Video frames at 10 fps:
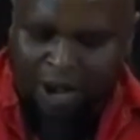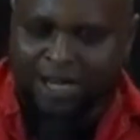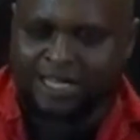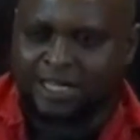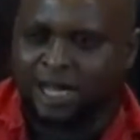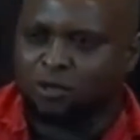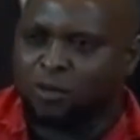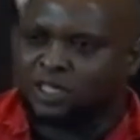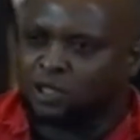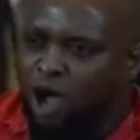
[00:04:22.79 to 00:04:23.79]
Number one is
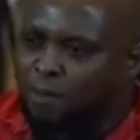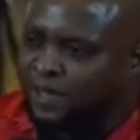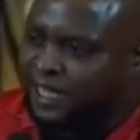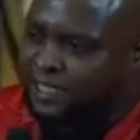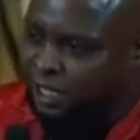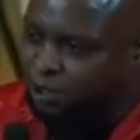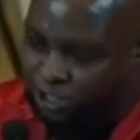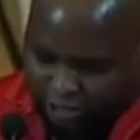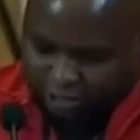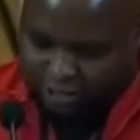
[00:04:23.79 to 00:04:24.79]
that we must stop
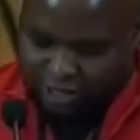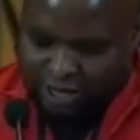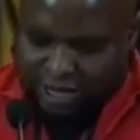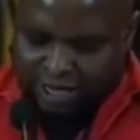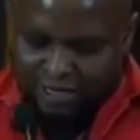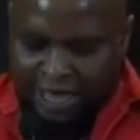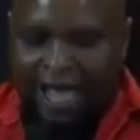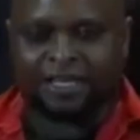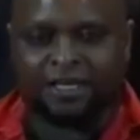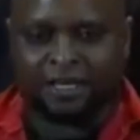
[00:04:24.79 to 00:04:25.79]
this illusion
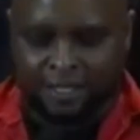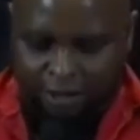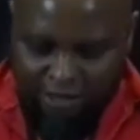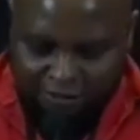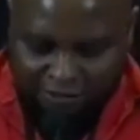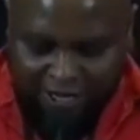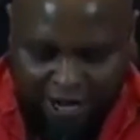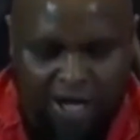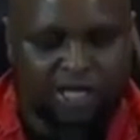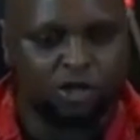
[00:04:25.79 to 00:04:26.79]
that South
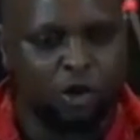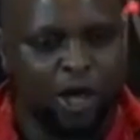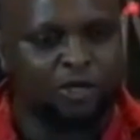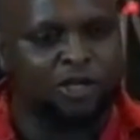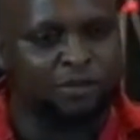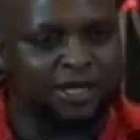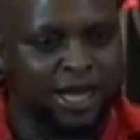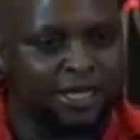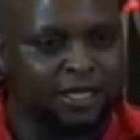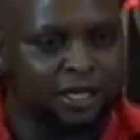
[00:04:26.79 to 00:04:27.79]
Africa is going
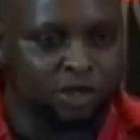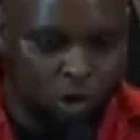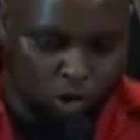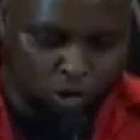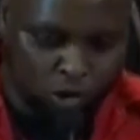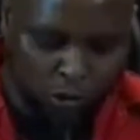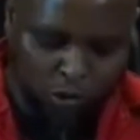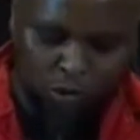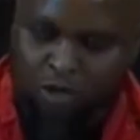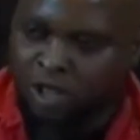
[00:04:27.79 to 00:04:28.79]
to immediately
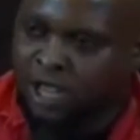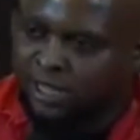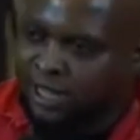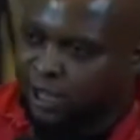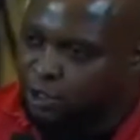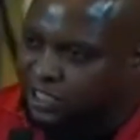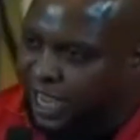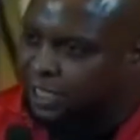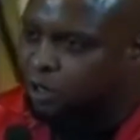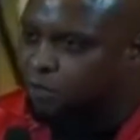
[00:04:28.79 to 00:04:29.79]
discontinue the
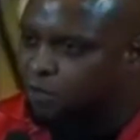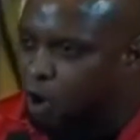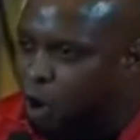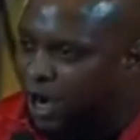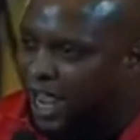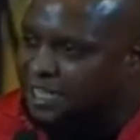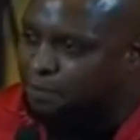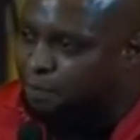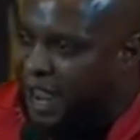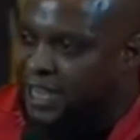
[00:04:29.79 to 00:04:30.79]
usage of
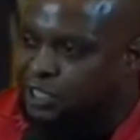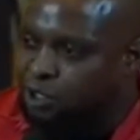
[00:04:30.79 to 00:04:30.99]
coal as